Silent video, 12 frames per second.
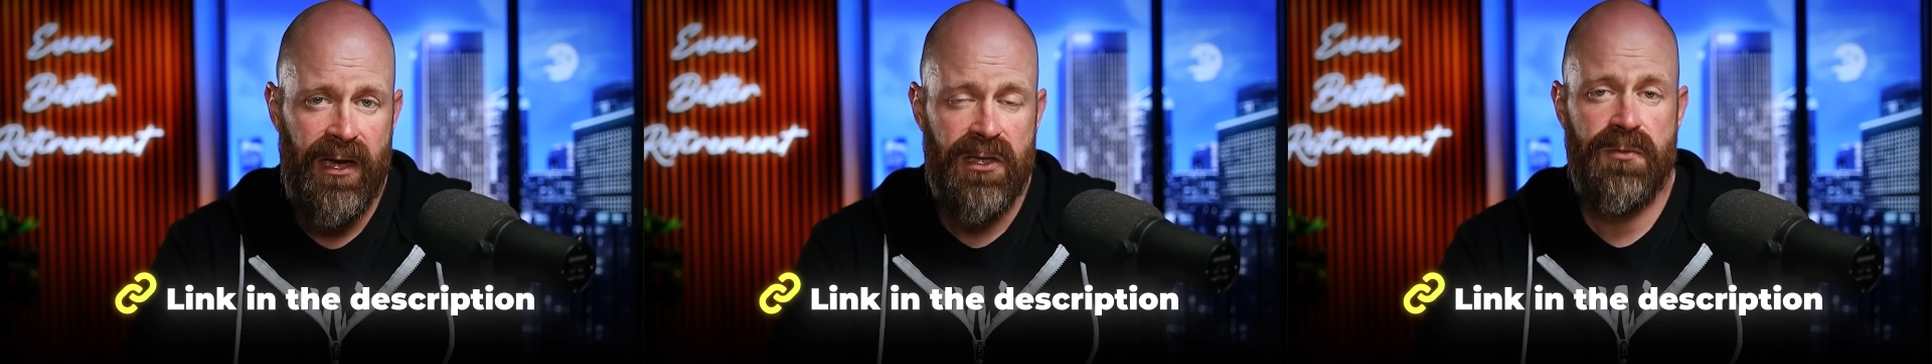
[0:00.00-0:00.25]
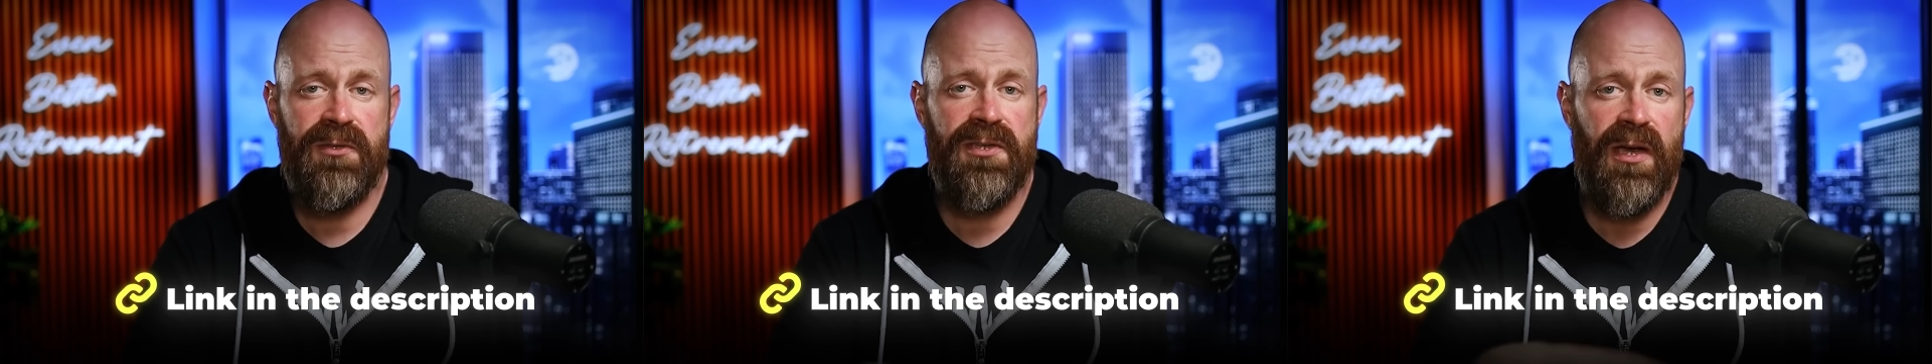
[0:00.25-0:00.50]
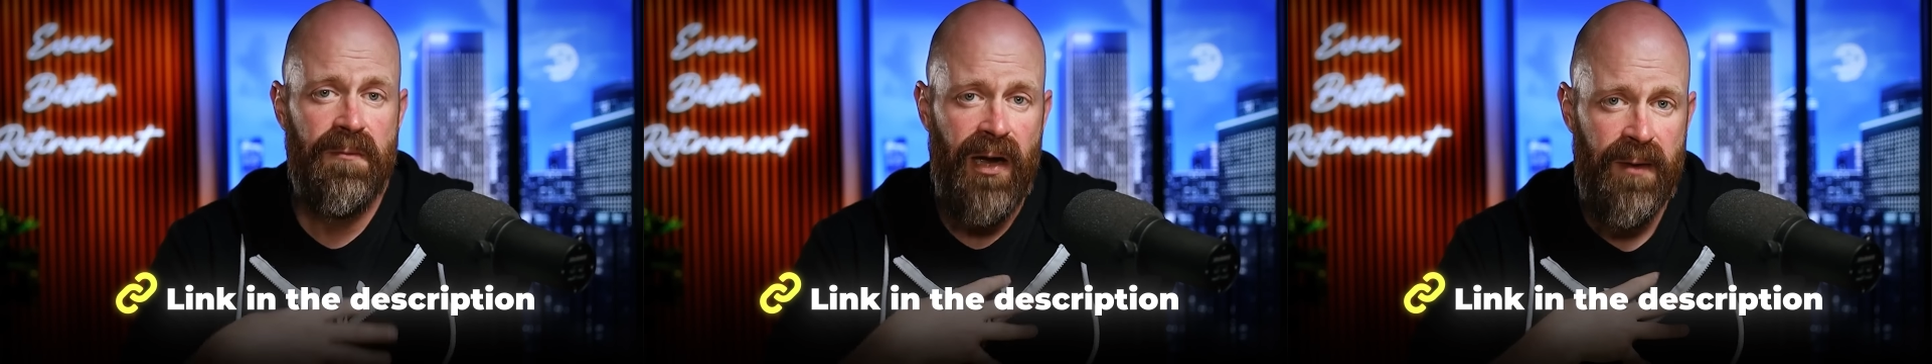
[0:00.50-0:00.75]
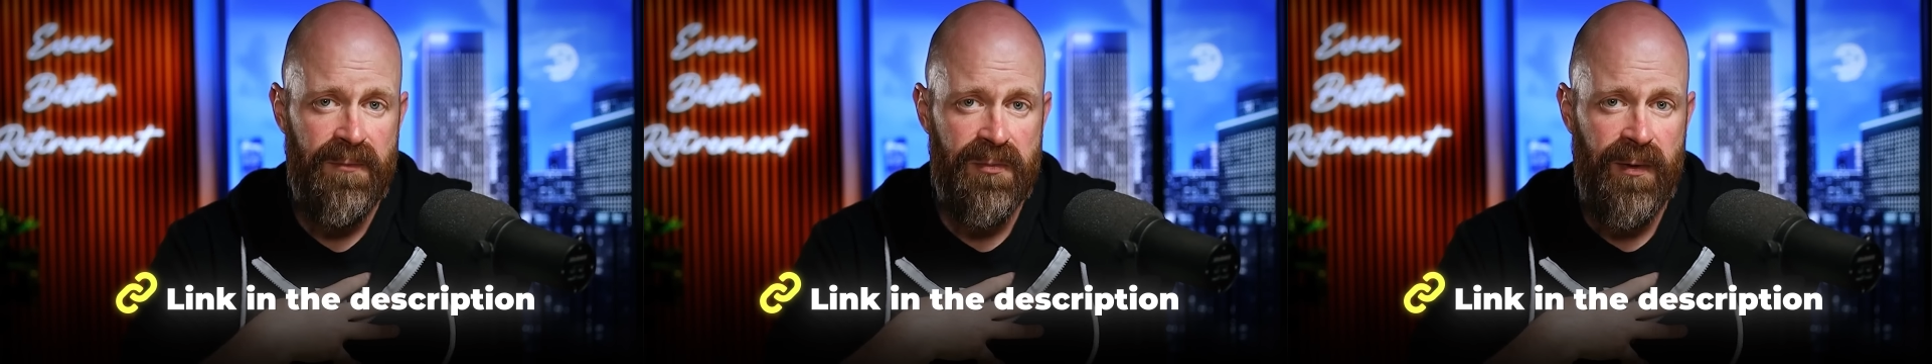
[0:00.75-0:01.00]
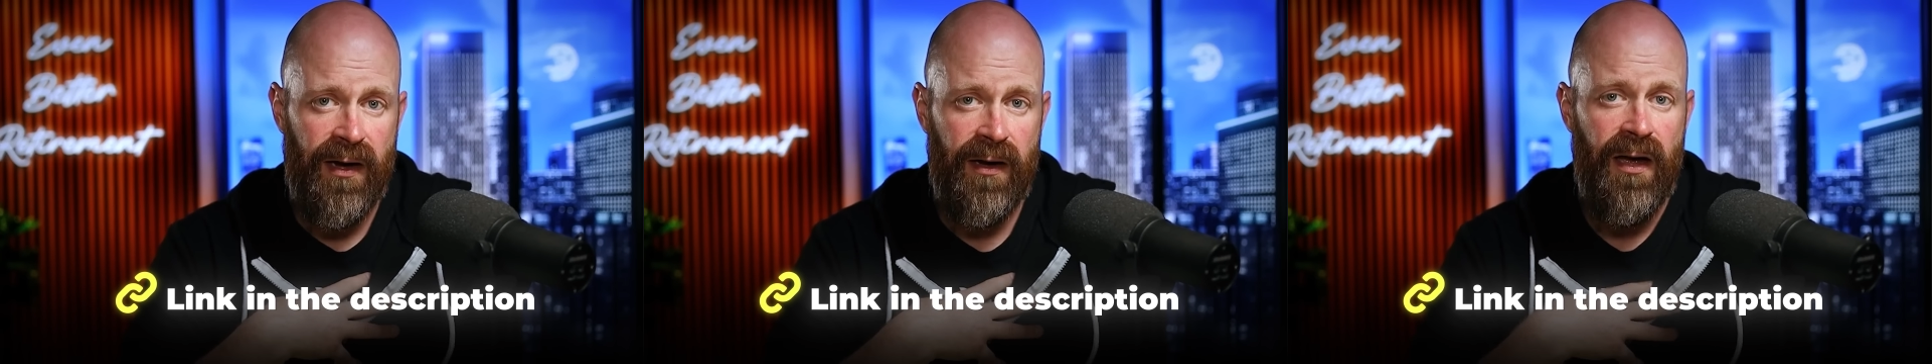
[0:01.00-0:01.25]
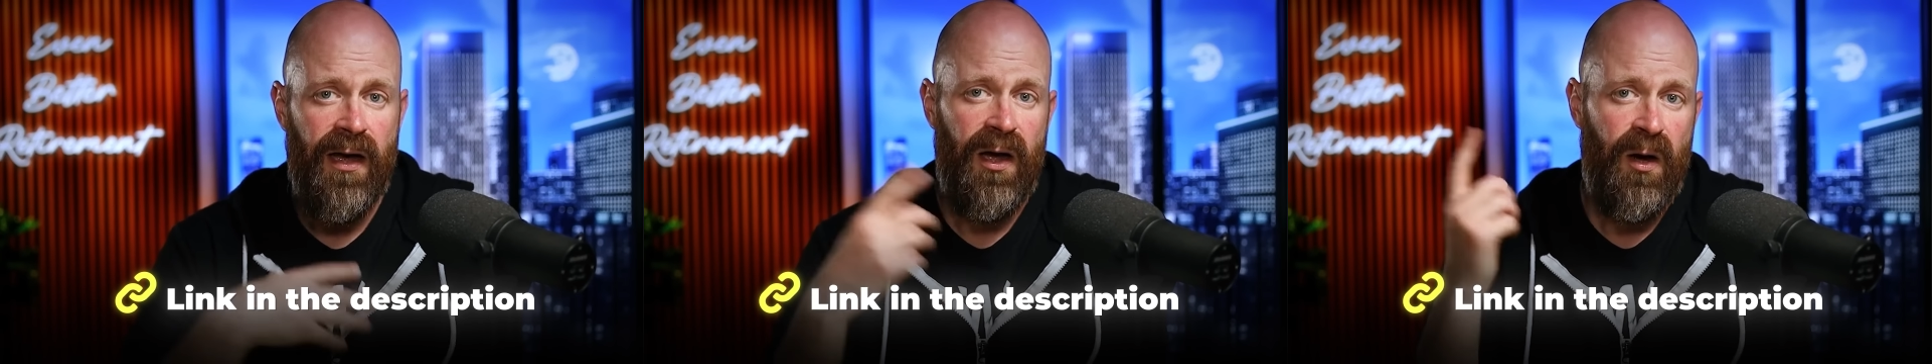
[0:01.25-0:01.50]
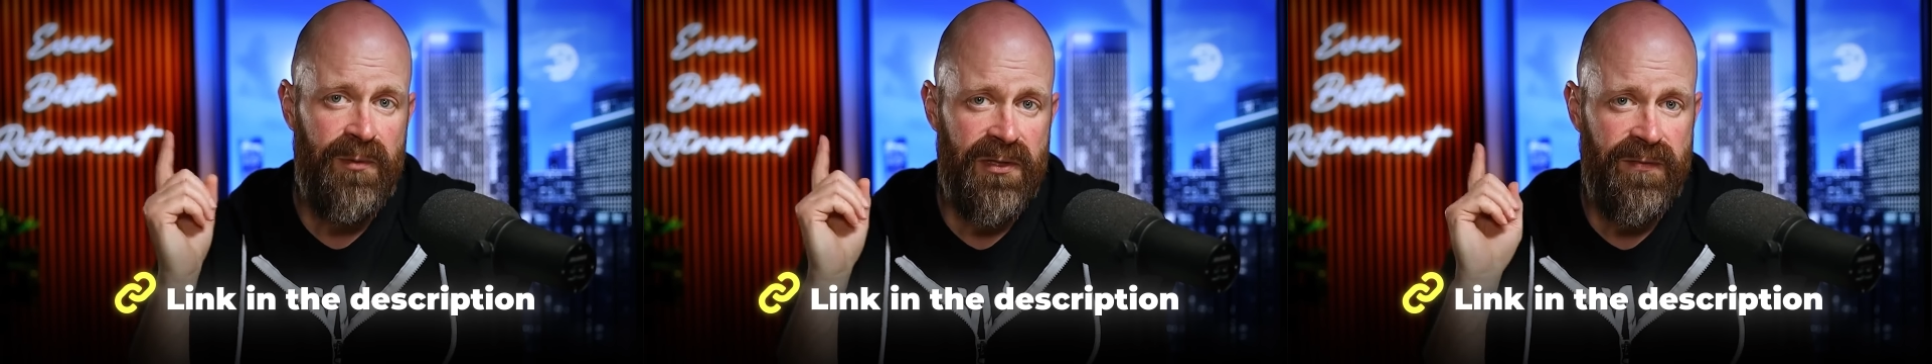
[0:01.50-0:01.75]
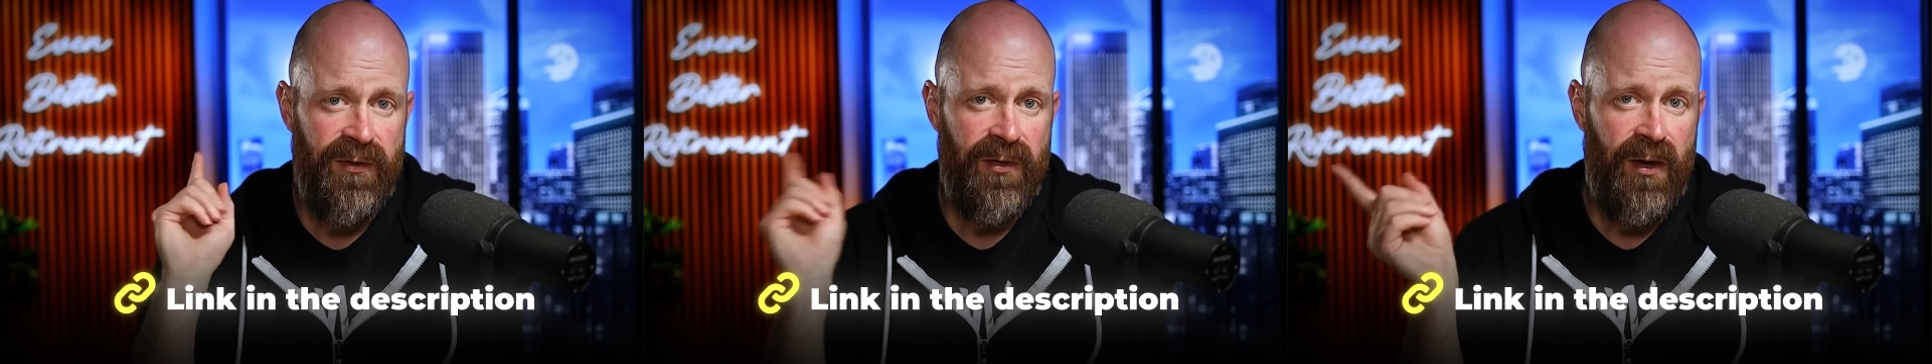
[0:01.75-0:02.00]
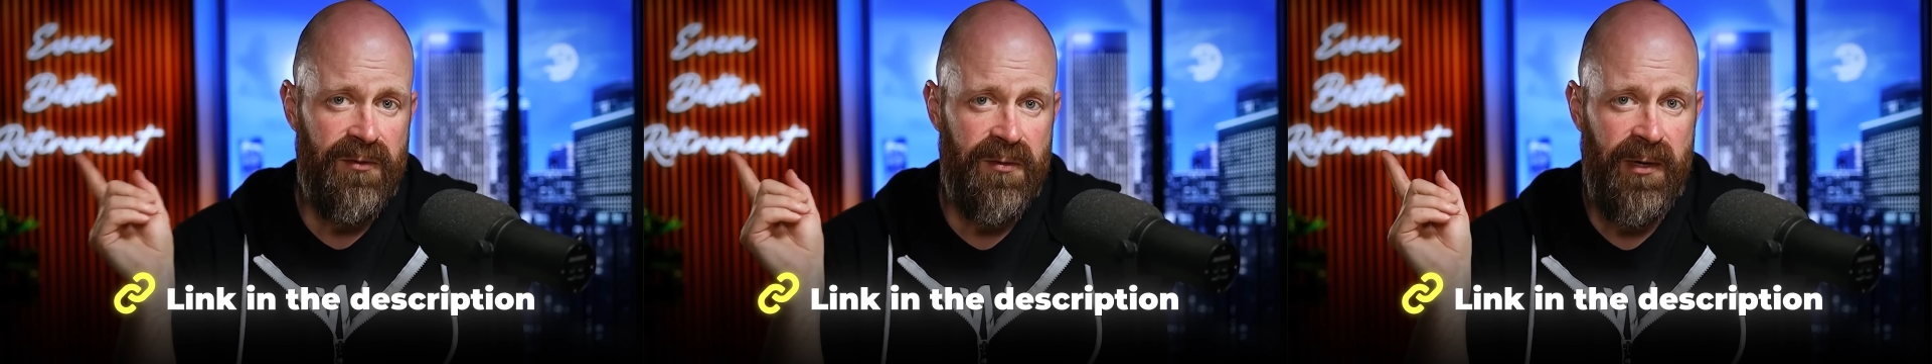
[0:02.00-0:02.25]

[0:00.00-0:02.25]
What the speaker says: So once again, my name's Ben. I hope this video helped to